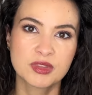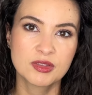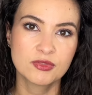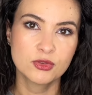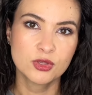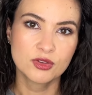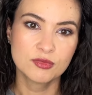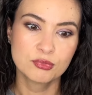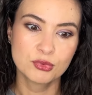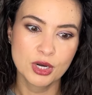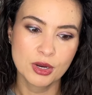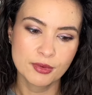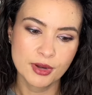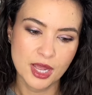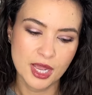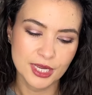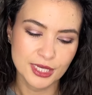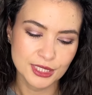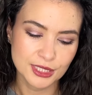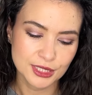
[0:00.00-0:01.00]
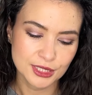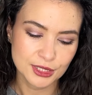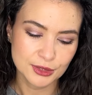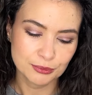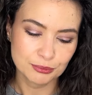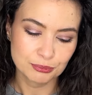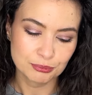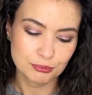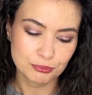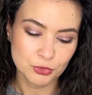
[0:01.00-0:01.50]
If you have brown
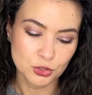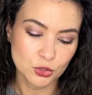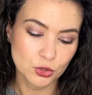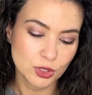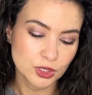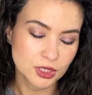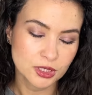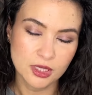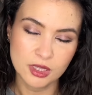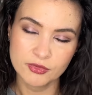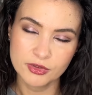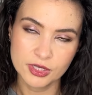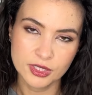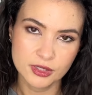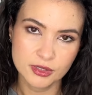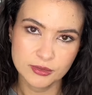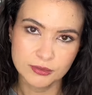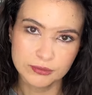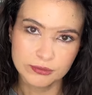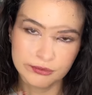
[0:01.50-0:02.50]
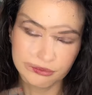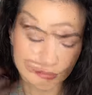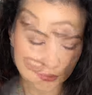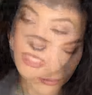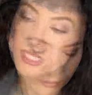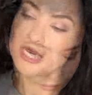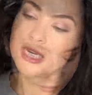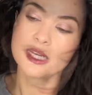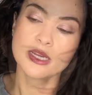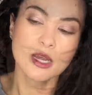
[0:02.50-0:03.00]
eyes, you're going to love it. The
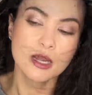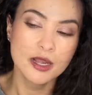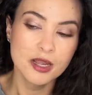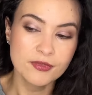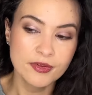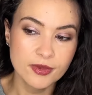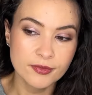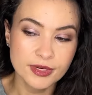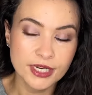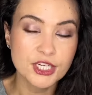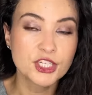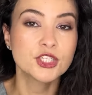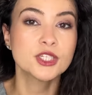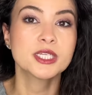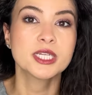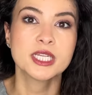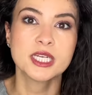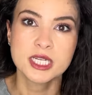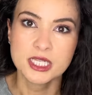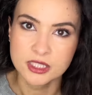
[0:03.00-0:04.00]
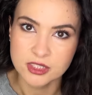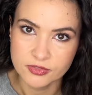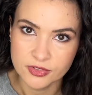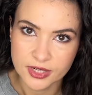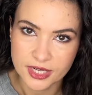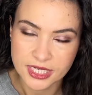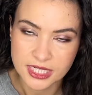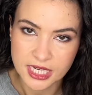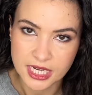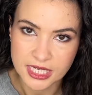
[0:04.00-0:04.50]
Lady Gaga foundation, it is
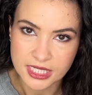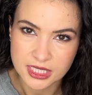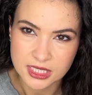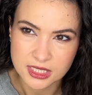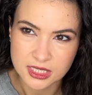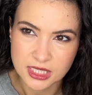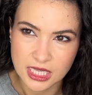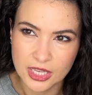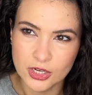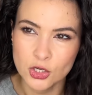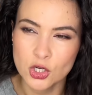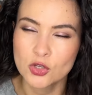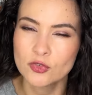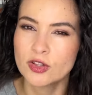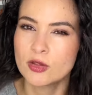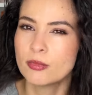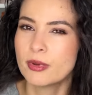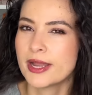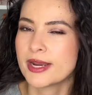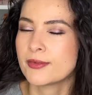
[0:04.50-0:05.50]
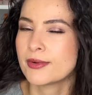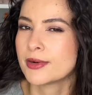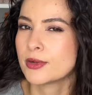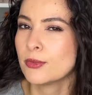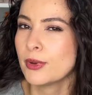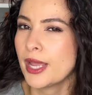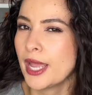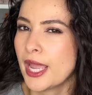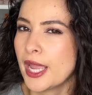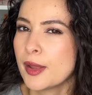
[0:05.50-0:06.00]
very nice. I don't know if I'll buy it right
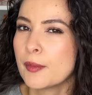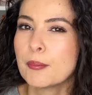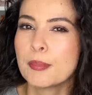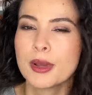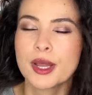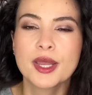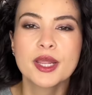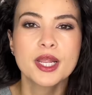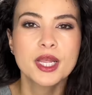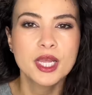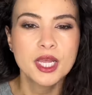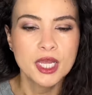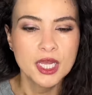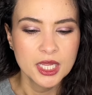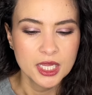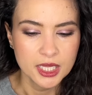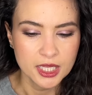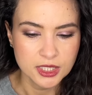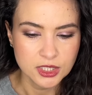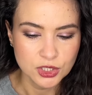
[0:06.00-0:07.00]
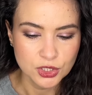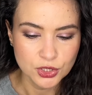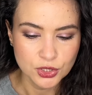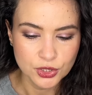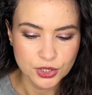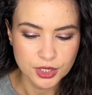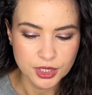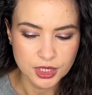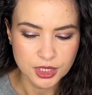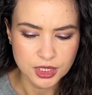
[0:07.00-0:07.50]
away, but it's
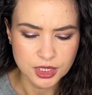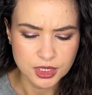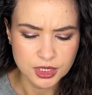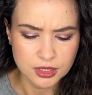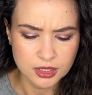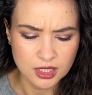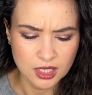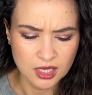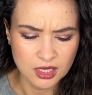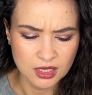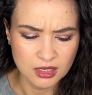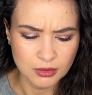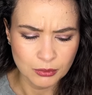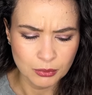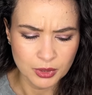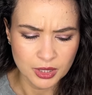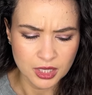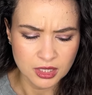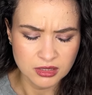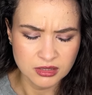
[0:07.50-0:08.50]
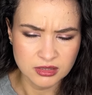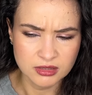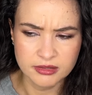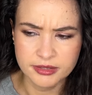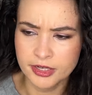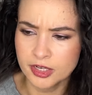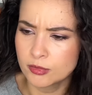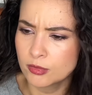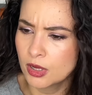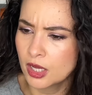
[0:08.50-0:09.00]
good. What else?
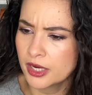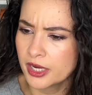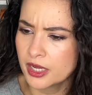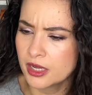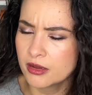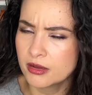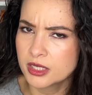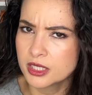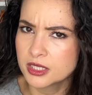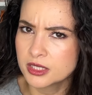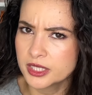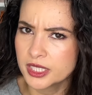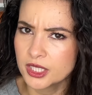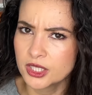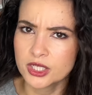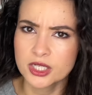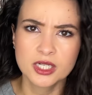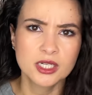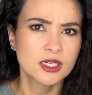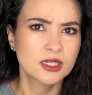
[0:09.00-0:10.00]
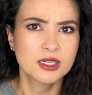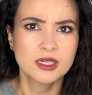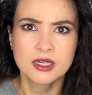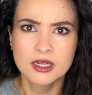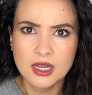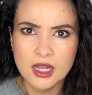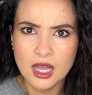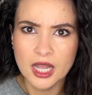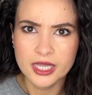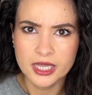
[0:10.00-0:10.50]
The Armani concealer.
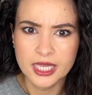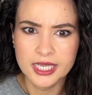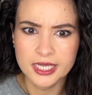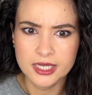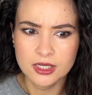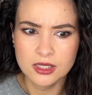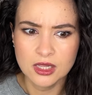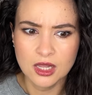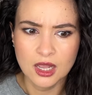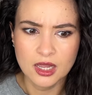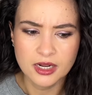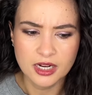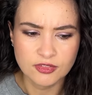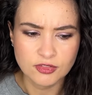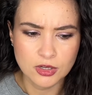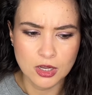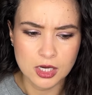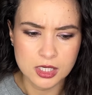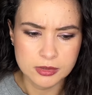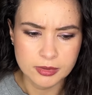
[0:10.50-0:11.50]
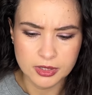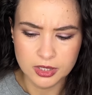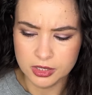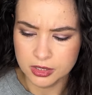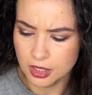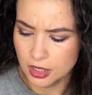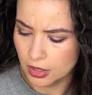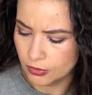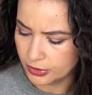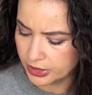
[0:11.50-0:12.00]
I like it a lot. I talked about it a
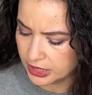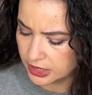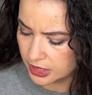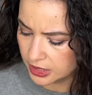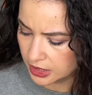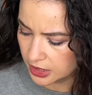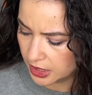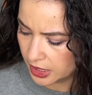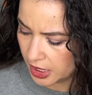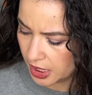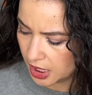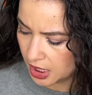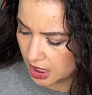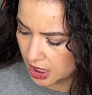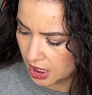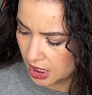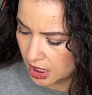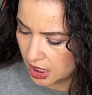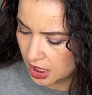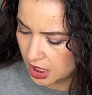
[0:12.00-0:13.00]
lot recently.